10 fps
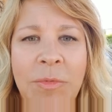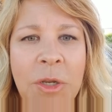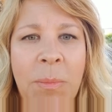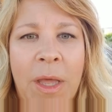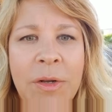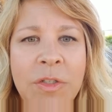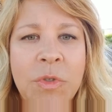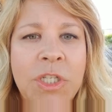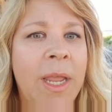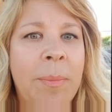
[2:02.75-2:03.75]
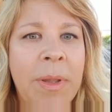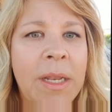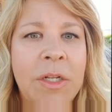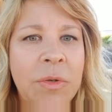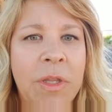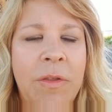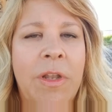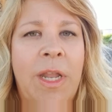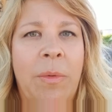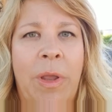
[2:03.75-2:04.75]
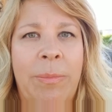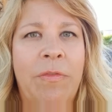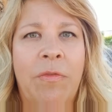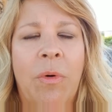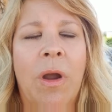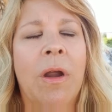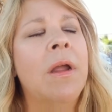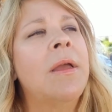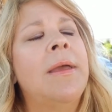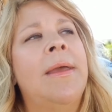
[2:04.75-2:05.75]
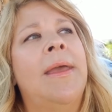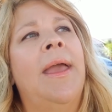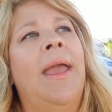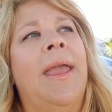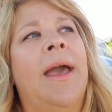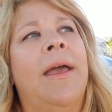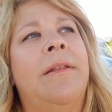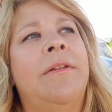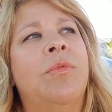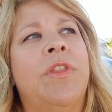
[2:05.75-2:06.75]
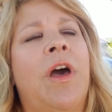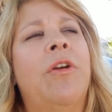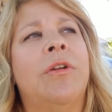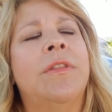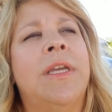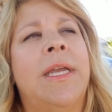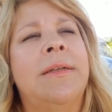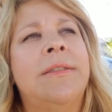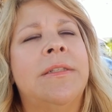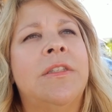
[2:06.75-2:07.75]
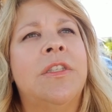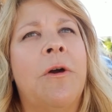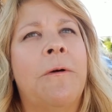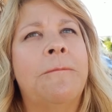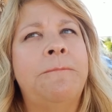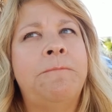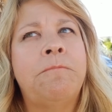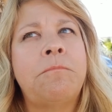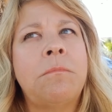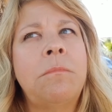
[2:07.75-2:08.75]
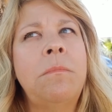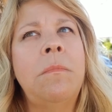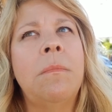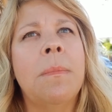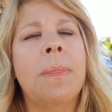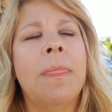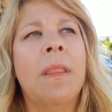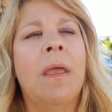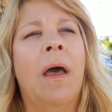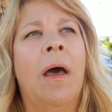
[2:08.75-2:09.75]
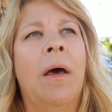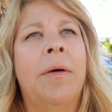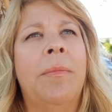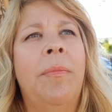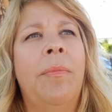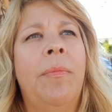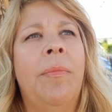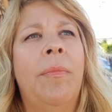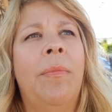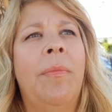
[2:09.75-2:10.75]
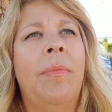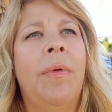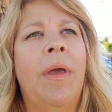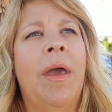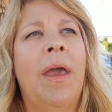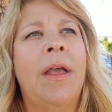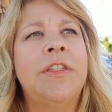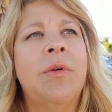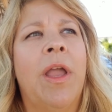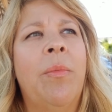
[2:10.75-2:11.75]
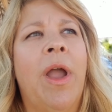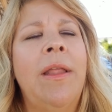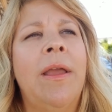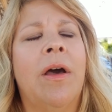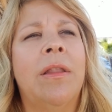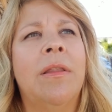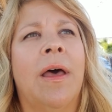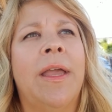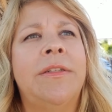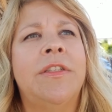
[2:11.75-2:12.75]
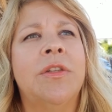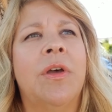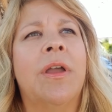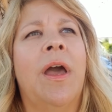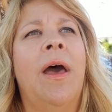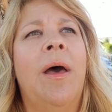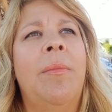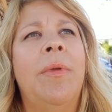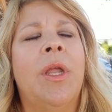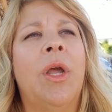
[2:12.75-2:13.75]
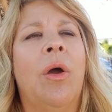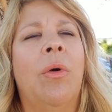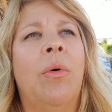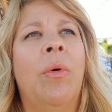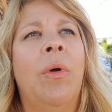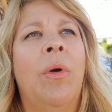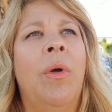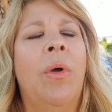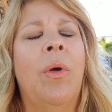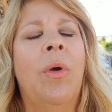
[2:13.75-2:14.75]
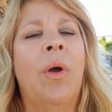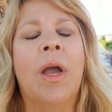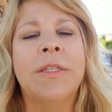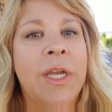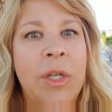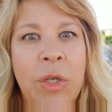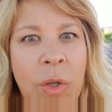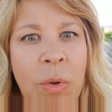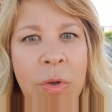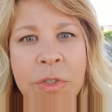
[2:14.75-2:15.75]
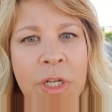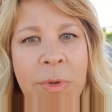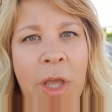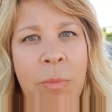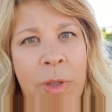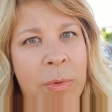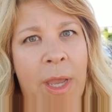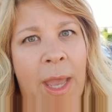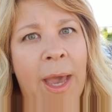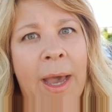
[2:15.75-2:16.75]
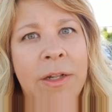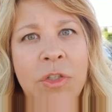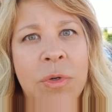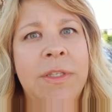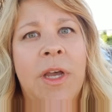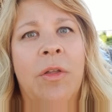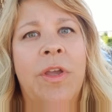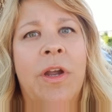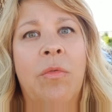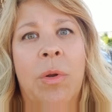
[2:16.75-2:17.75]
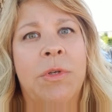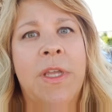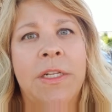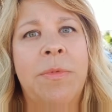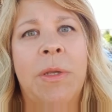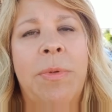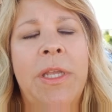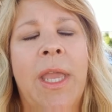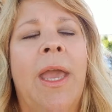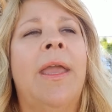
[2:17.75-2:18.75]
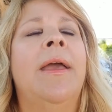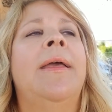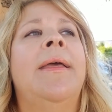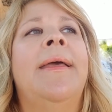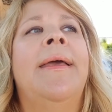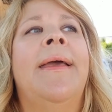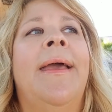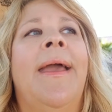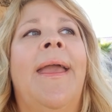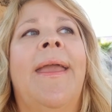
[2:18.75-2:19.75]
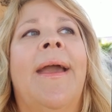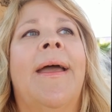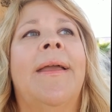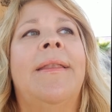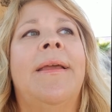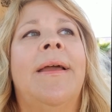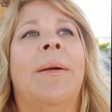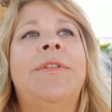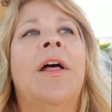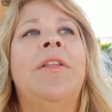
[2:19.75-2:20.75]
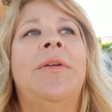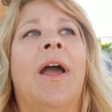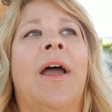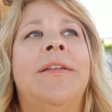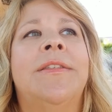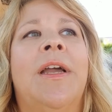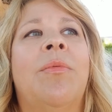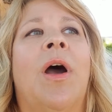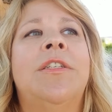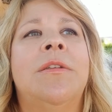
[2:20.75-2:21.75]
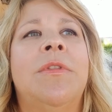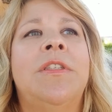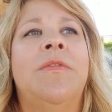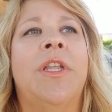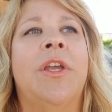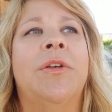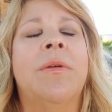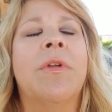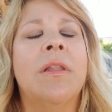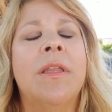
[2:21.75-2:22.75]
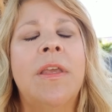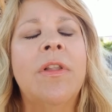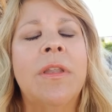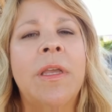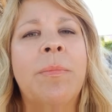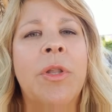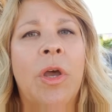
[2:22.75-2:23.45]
matters, which I had planned on doing even anyway before and with other things. And so, so I went online to look up, because I knew there was going to be other people that had stories out there of what it was like to be a PK. And I'm telling you guys, I watched some of these videos. I'm going to leave a link below